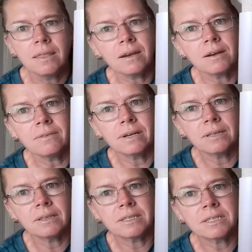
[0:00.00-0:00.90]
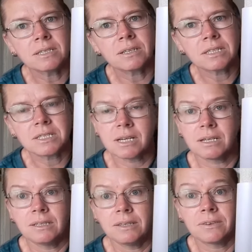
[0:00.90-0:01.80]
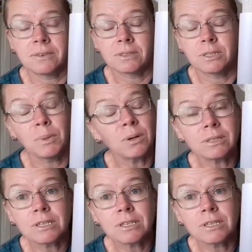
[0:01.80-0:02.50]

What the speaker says: Then I realized that I started in the wrong spot,